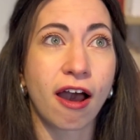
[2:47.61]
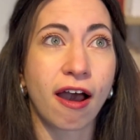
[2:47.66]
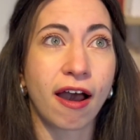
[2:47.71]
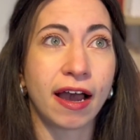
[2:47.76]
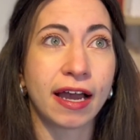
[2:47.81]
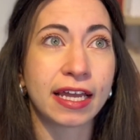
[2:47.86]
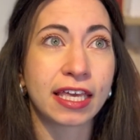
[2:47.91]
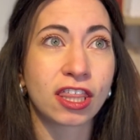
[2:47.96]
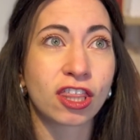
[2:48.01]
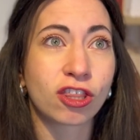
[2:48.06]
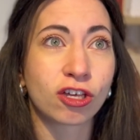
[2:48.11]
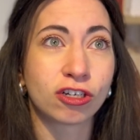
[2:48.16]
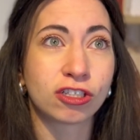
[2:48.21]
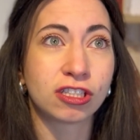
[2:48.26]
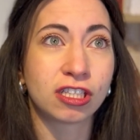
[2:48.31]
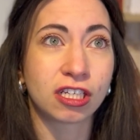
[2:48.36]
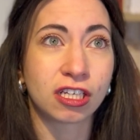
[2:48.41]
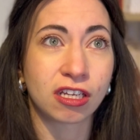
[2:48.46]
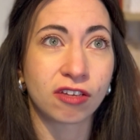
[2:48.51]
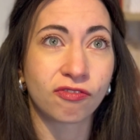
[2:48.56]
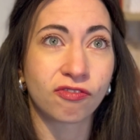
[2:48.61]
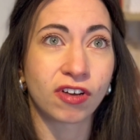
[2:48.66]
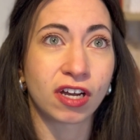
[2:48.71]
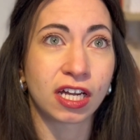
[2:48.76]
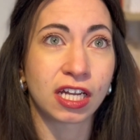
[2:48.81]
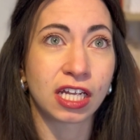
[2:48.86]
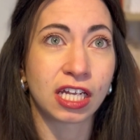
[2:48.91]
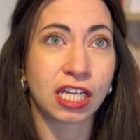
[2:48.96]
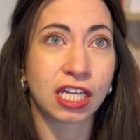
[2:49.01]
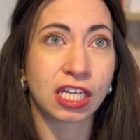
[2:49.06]
I thought that if
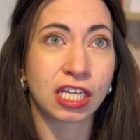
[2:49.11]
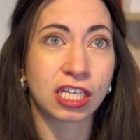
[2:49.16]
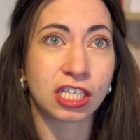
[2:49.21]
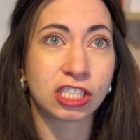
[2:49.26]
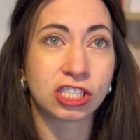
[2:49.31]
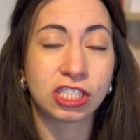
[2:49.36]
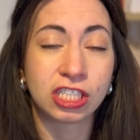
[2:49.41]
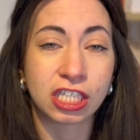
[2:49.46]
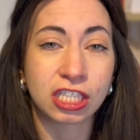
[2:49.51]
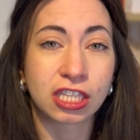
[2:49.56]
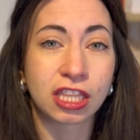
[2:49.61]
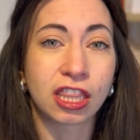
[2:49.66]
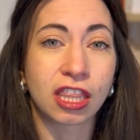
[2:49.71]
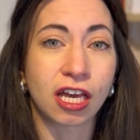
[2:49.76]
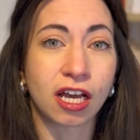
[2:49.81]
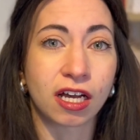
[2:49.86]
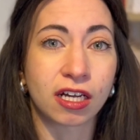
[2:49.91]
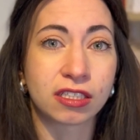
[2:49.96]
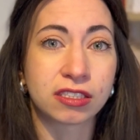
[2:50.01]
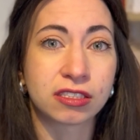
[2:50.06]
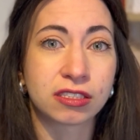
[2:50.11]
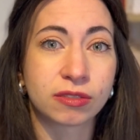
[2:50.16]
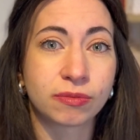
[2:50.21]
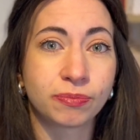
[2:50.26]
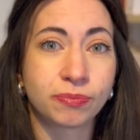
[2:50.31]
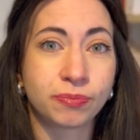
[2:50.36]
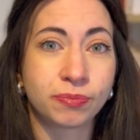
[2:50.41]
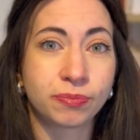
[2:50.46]
I did that,